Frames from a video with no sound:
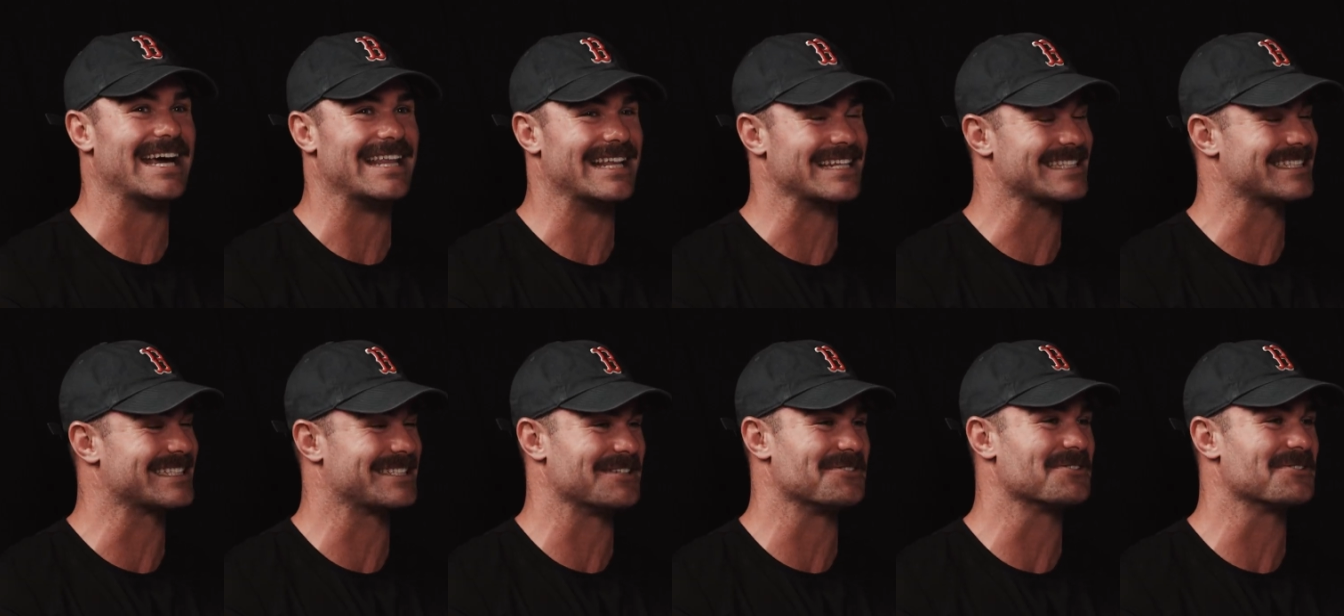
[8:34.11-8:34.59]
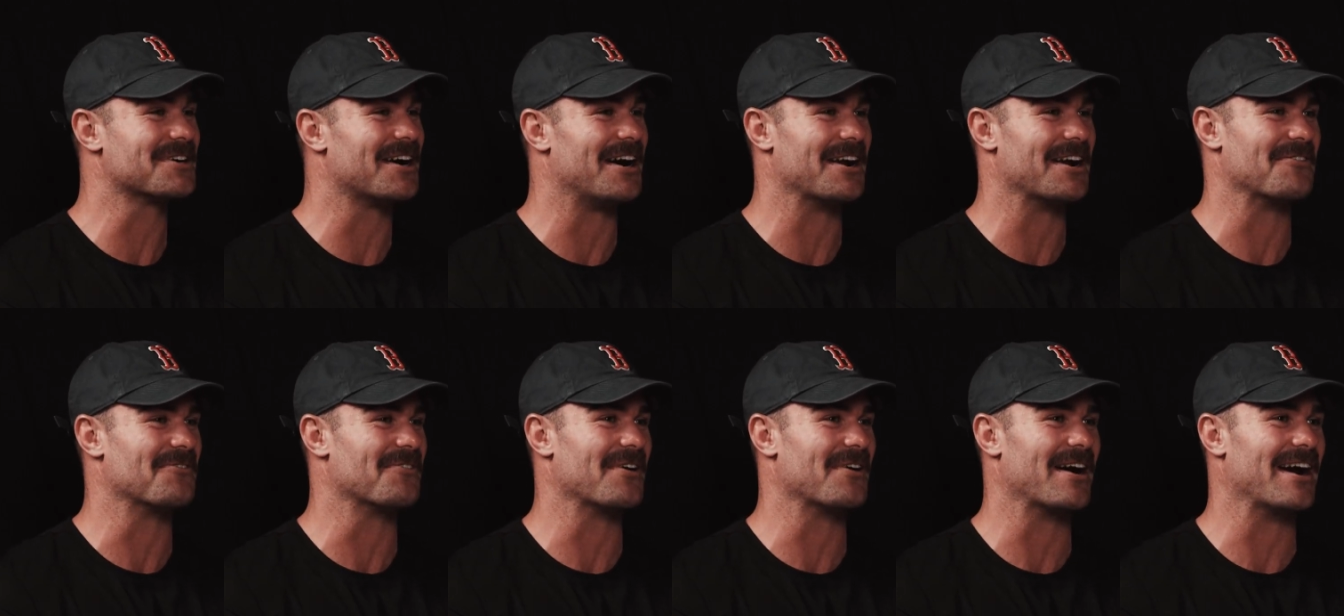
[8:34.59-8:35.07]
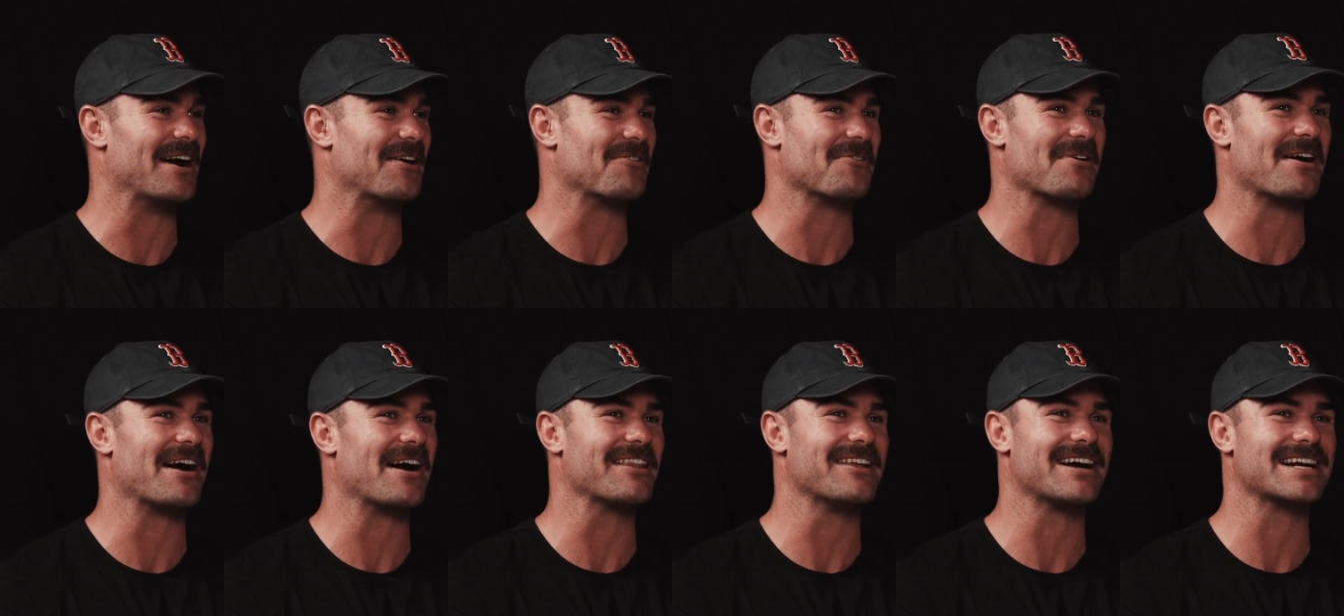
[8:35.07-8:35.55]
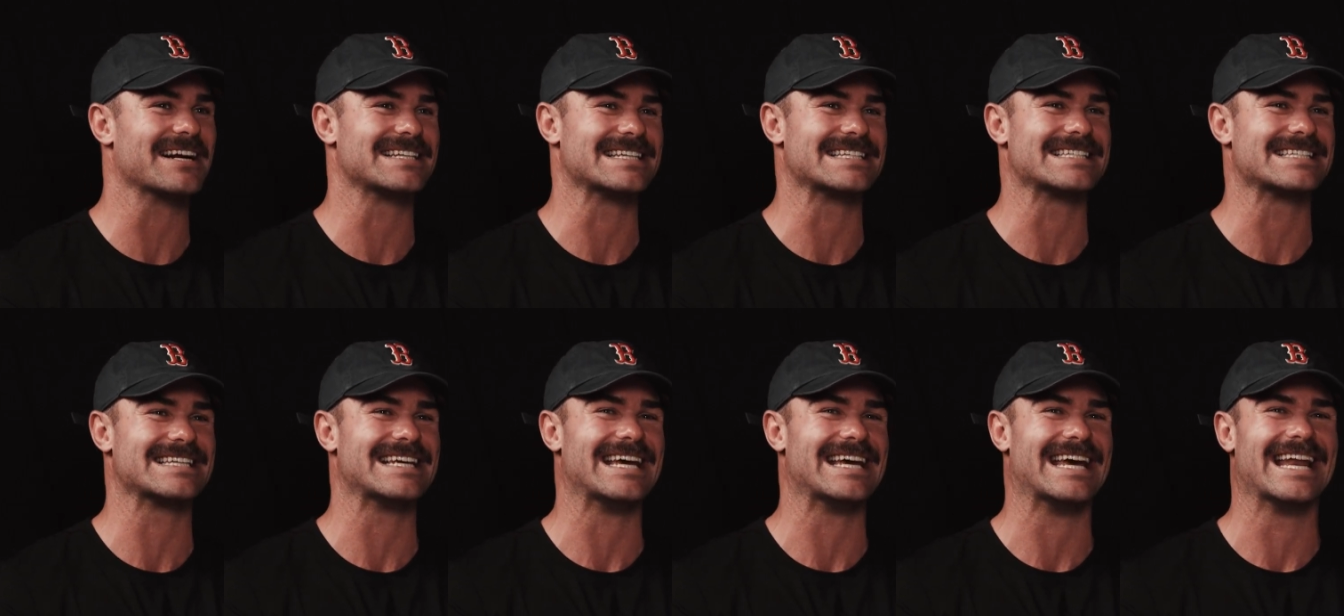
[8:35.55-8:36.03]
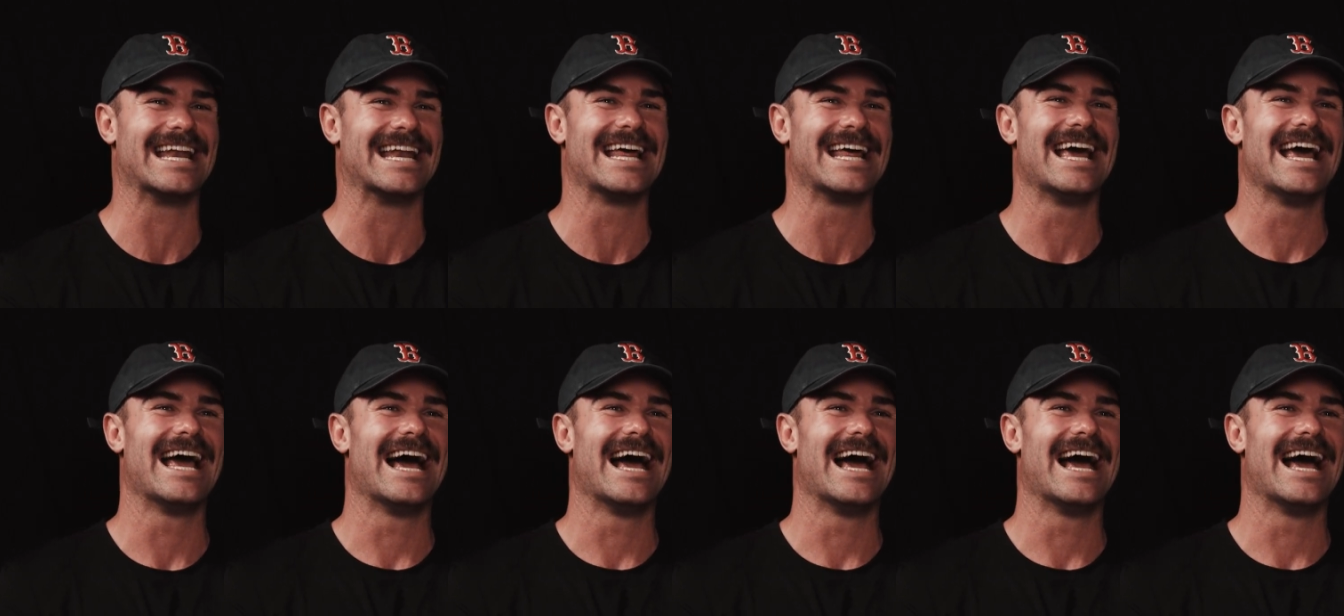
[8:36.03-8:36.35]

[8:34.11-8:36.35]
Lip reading: that's still kind of where I like to sit.